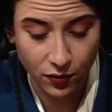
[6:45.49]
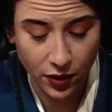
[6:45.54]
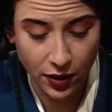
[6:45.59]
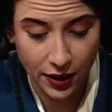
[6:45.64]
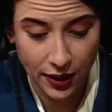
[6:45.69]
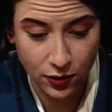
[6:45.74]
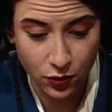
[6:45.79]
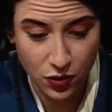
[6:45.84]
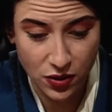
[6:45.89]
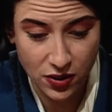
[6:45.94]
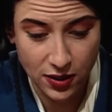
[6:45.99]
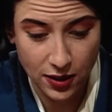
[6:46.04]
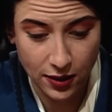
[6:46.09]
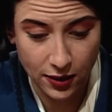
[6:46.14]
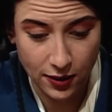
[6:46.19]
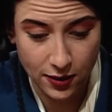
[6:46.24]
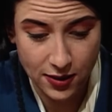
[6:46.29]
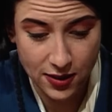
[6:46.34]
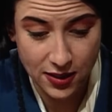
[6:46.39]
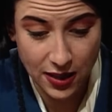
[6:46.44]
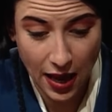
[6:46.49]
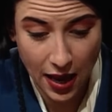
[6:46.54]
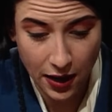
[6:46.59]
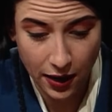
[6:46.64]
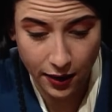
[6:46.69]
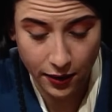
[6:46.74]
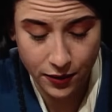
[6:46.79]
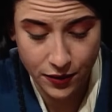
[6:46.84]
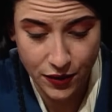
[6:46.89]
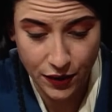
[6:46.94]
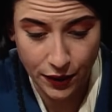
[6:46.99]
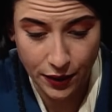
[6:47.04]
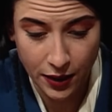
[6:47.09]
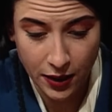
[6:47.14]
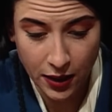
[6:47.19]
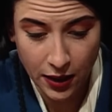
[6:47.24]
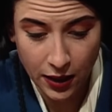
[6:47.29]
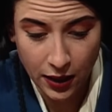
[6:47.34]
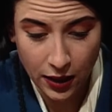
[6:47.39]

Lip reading: I'm very interested in aesthetics, and